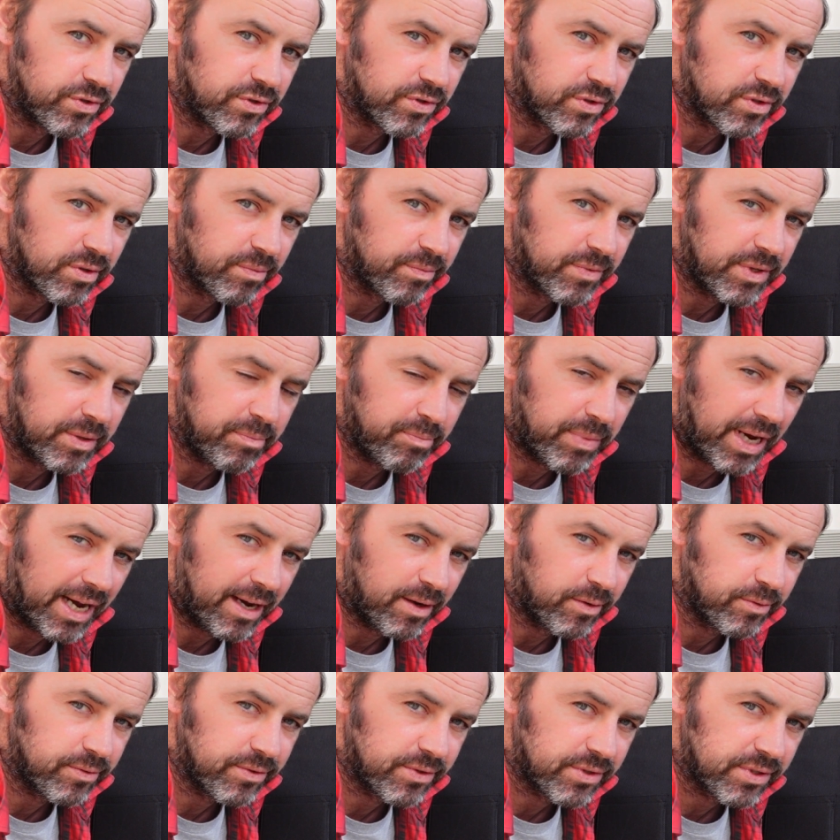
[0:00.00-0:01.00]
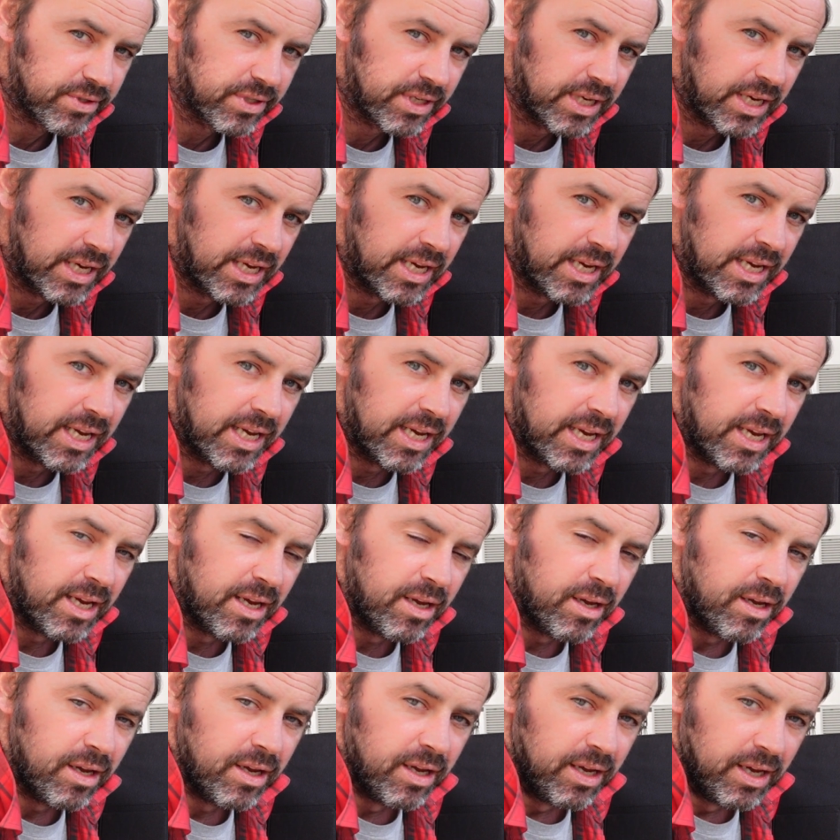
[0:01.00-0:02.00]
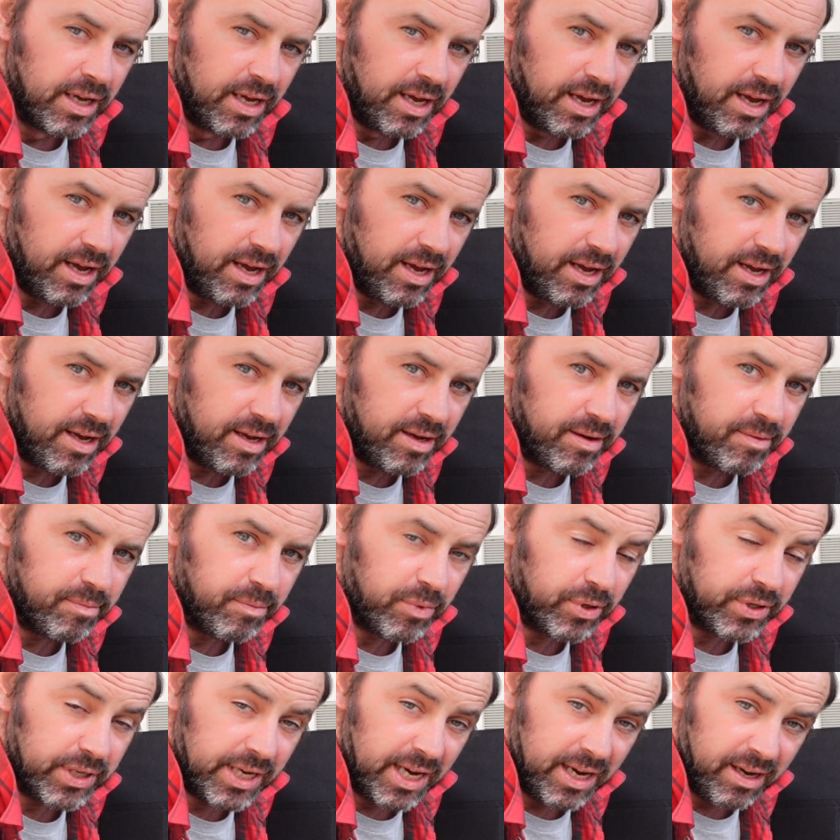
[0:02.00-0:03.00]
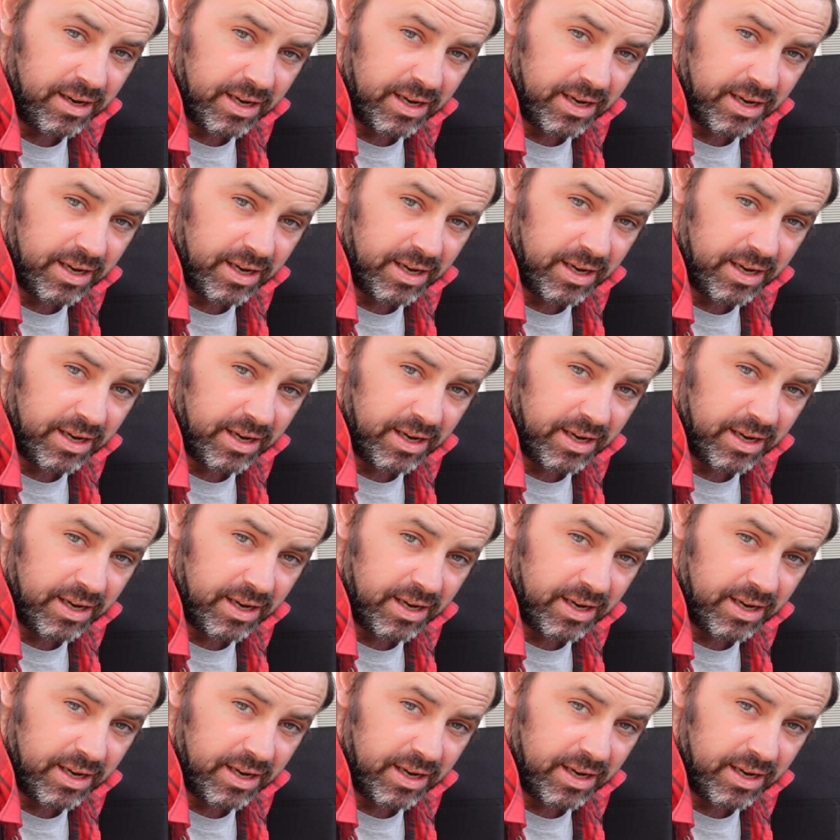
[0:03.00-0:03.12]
and something pounds. But yeah,